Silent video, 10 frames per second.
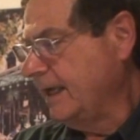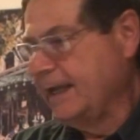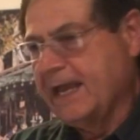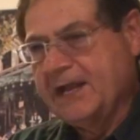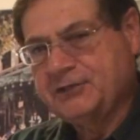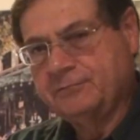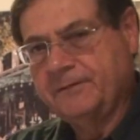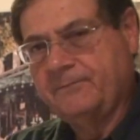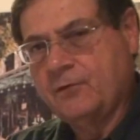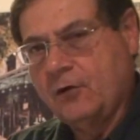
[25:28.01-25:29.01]
it
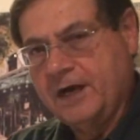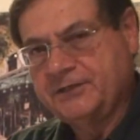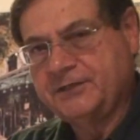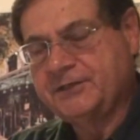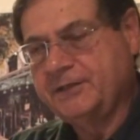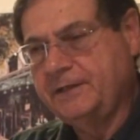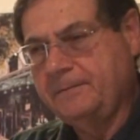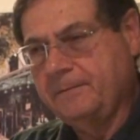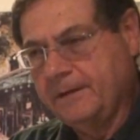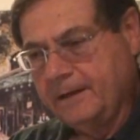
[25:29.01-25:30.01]
actually causes the